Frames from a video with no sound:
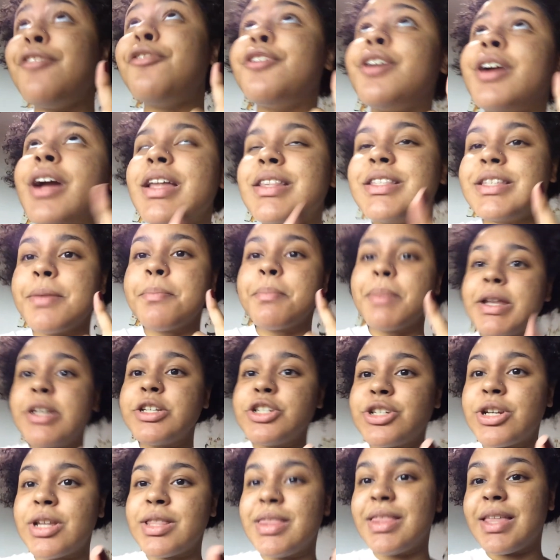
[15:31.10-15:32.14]
forgot to
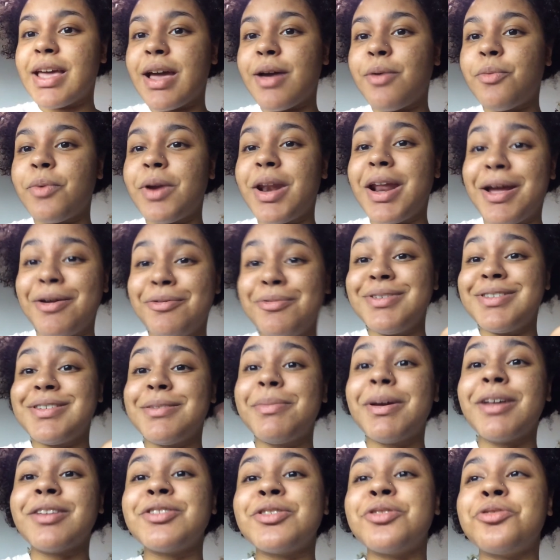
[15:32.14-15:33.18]
mention that when I was
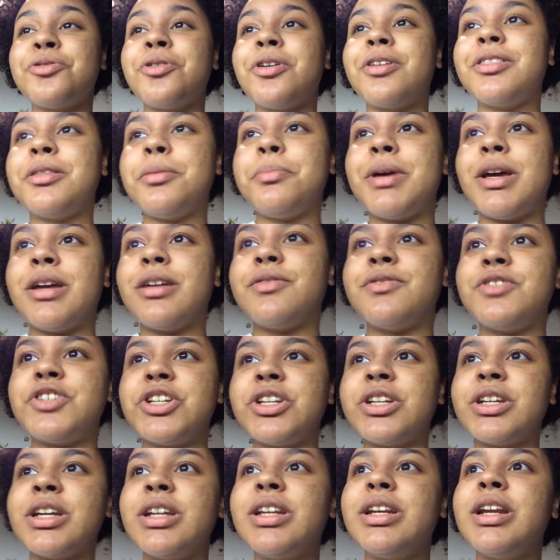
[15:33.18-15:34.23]
about to throw out the bag of
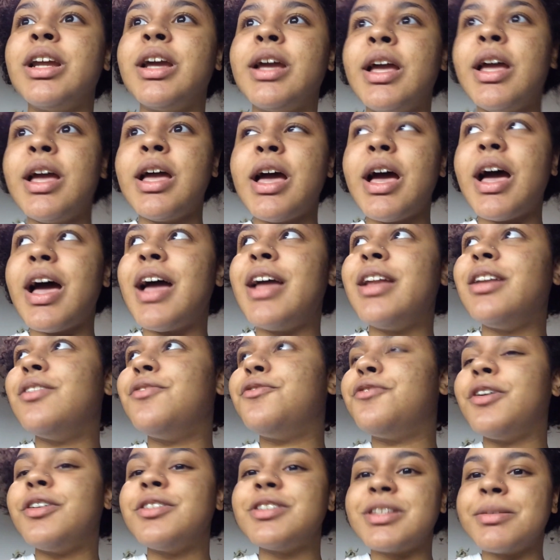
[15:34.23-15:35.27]
chicken, I
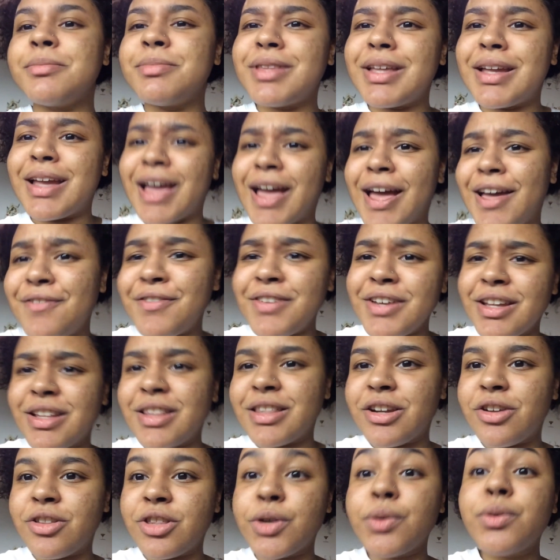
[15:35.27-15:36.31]
felt something heavy in
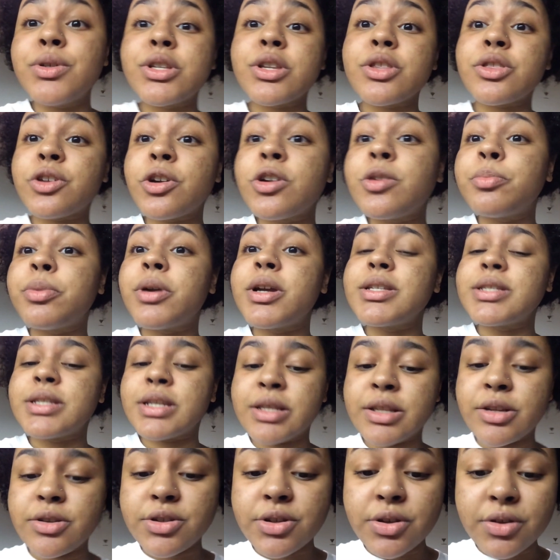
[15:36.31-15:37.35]
there. There was a third breast
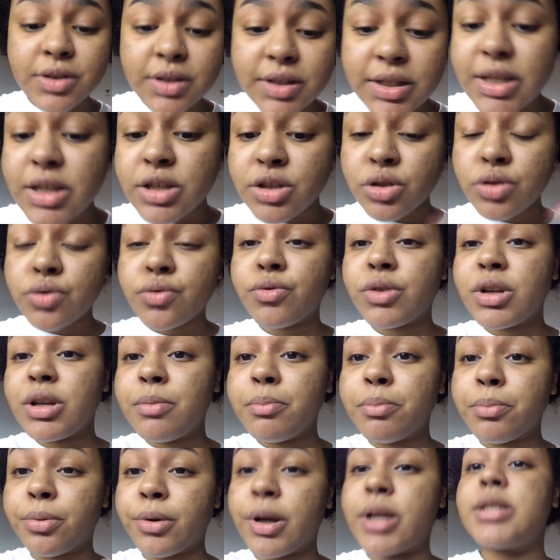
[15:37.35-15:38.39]
in there. So this is 3
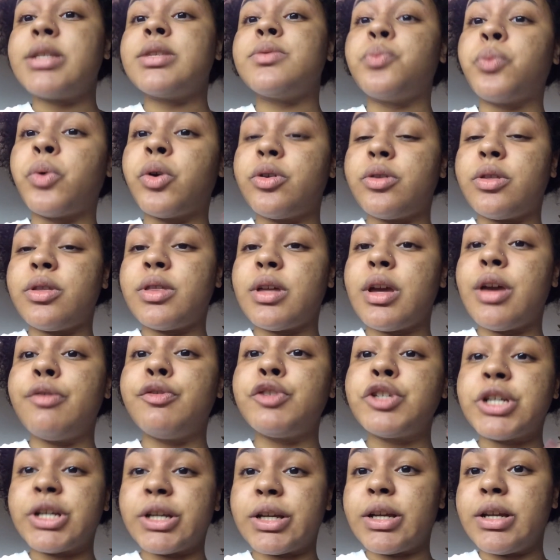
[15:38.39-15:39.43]
breasts worth of
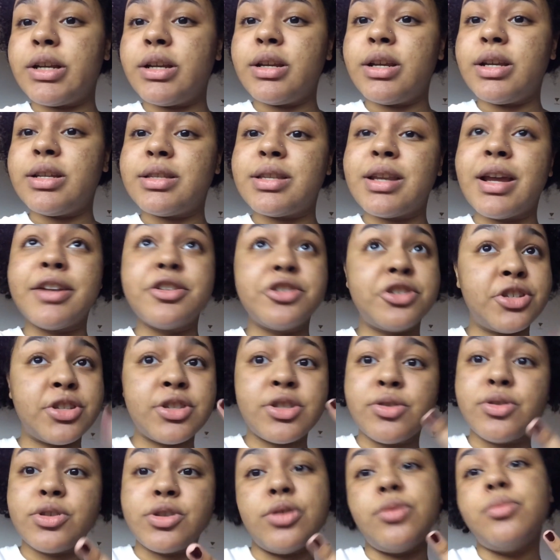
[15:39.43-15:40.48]
chicken. It's not
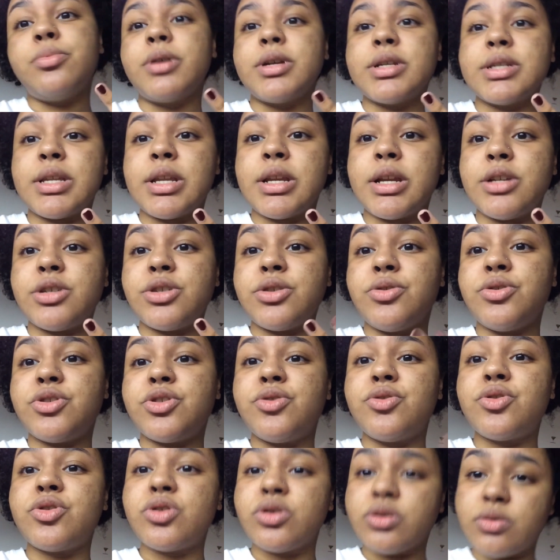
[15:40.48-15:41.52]
just the 2 breasts that I showed
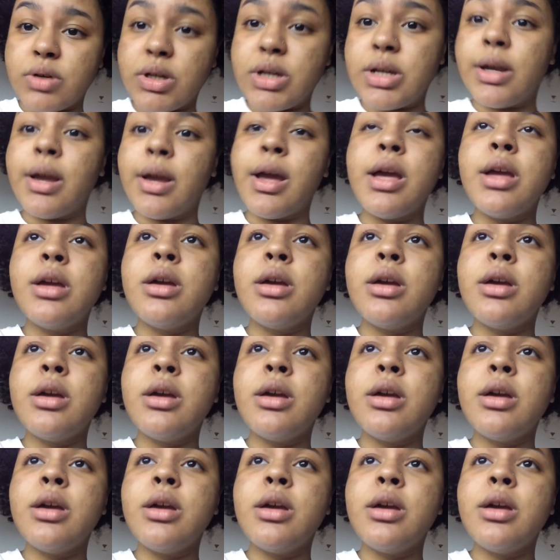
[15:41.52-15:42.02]
you. It's 3